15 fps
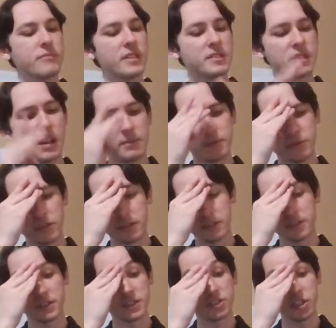Some
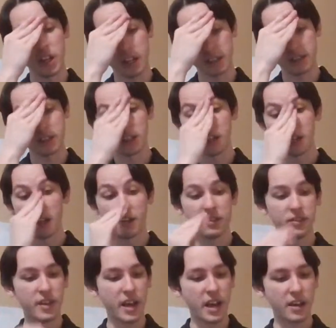sources suggest
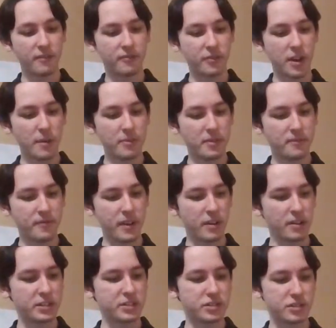that from the
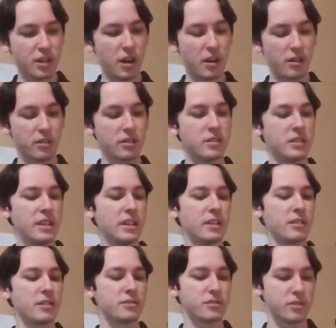very start,
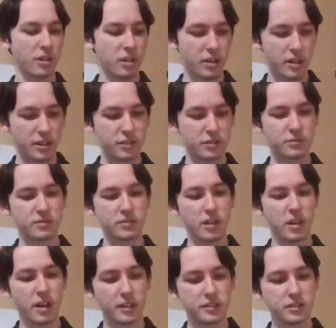Niger's cause was
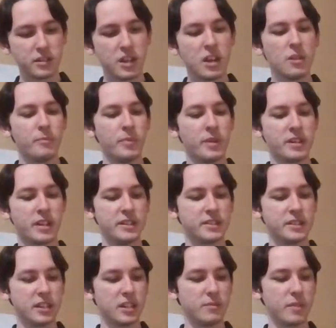lost because
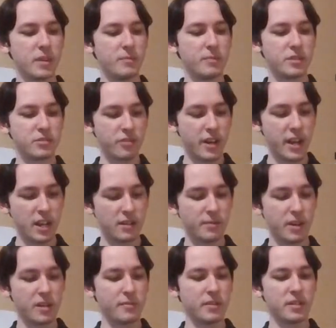it had been betrayed
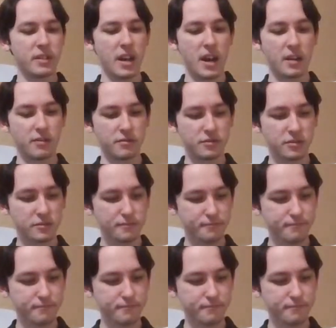by Aemilianus.